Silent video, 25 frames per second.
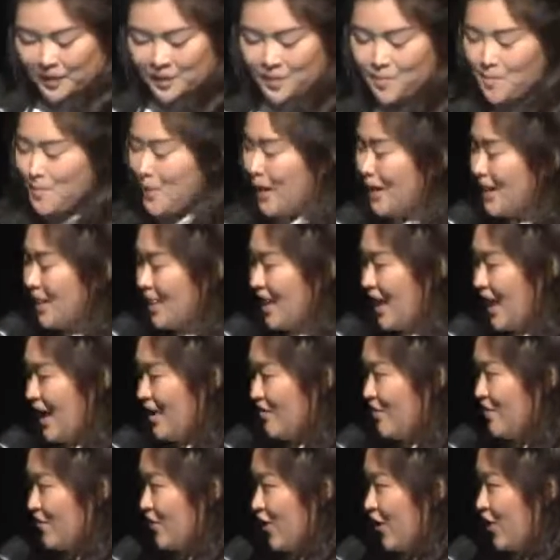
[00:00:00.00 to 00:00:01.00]
My
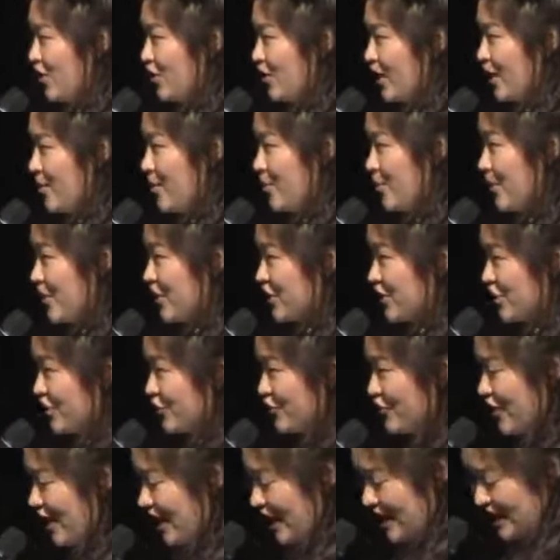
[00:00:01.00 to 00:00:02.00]
life goal number
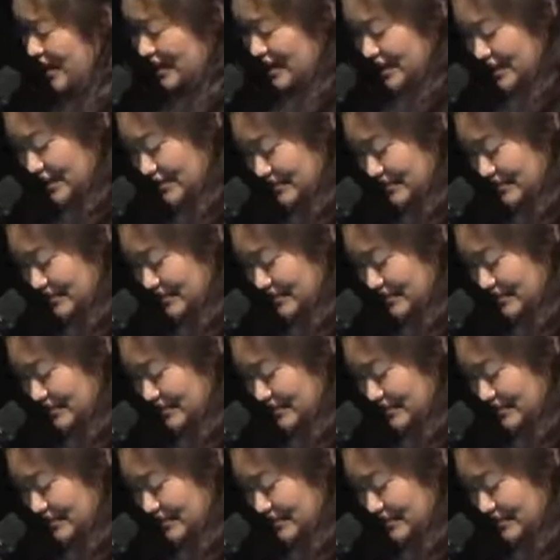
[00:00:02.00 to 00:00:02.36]
3